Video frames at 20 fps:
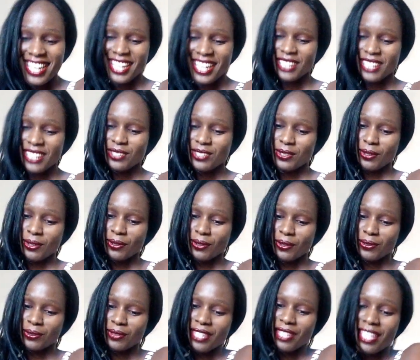And
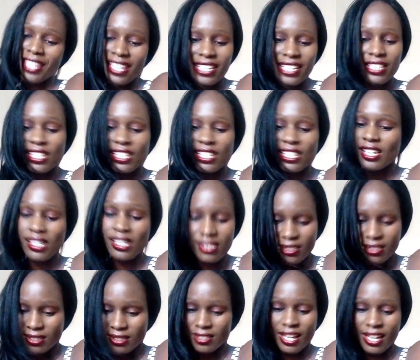so,
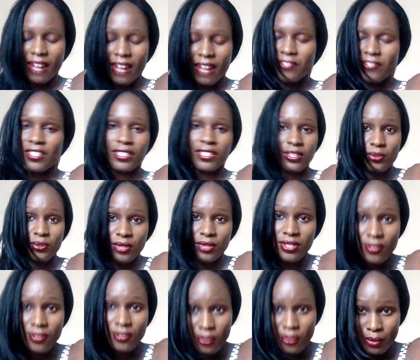years after
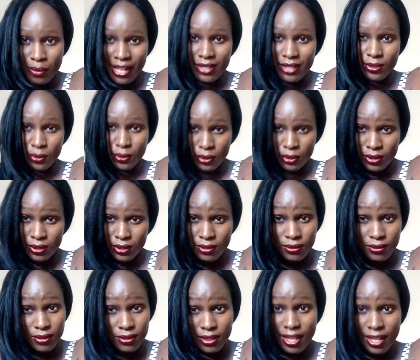graduating from high school,
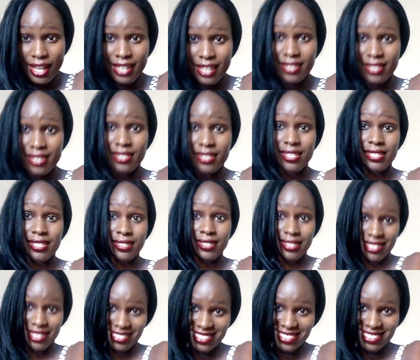I can still
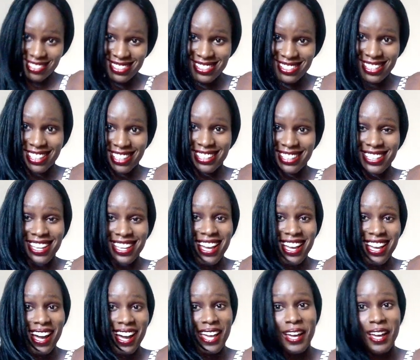stand and say,
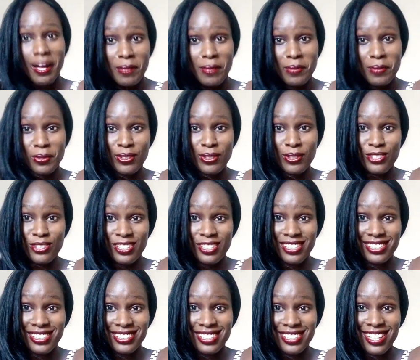I am a
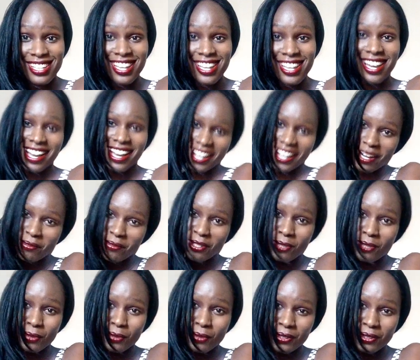Moijian, I am
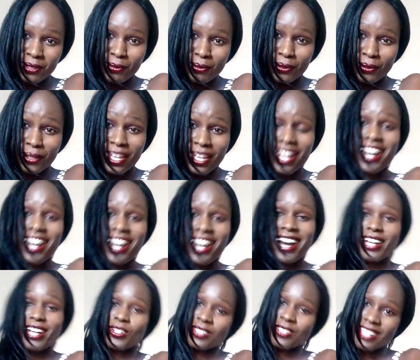responsible, I
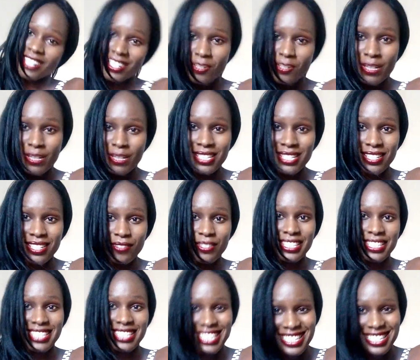conduct myself
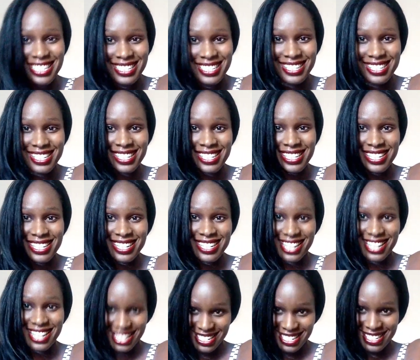with dignity
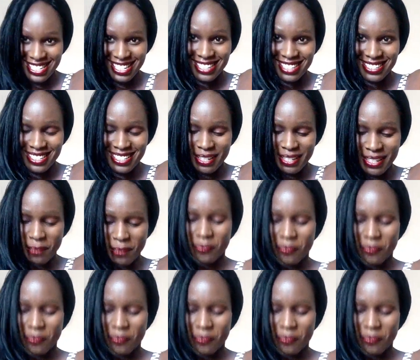and integrity.